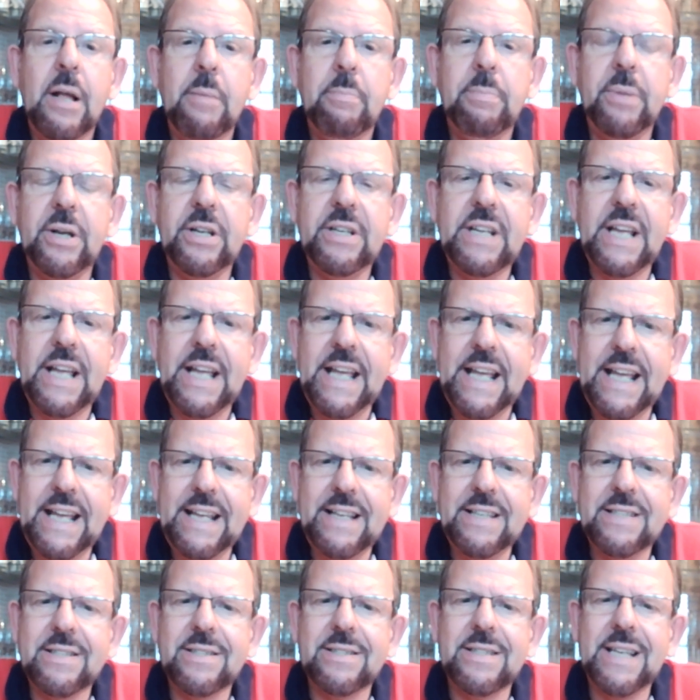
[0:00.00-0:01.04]
but
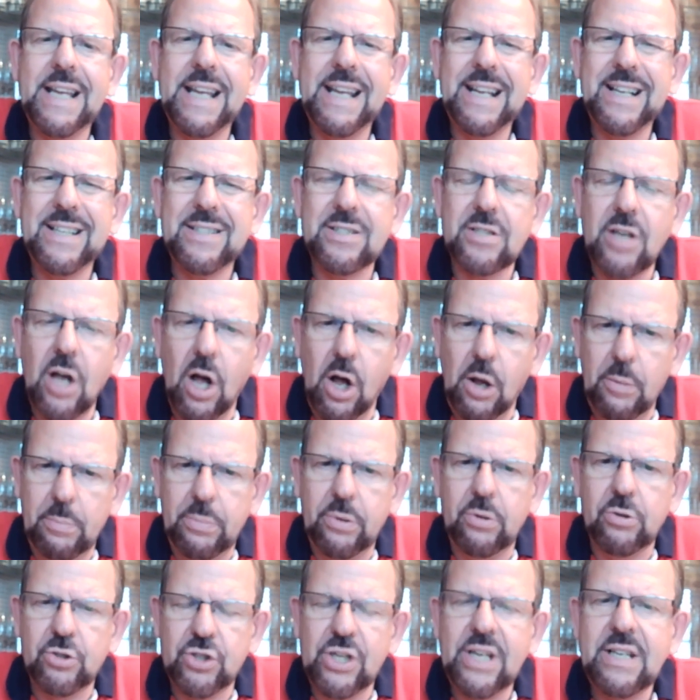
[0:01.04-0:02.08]
his
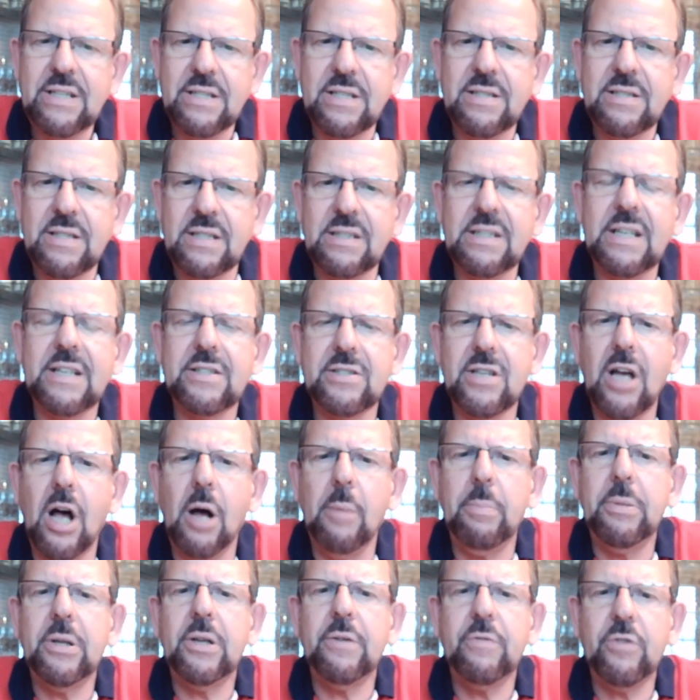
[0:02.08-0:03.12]
example, Jesus's
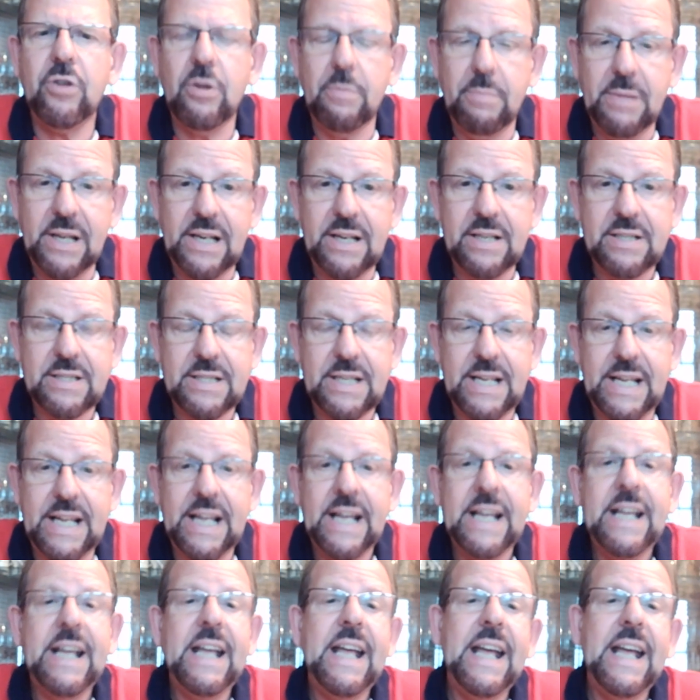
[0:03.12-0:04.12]
example of humility,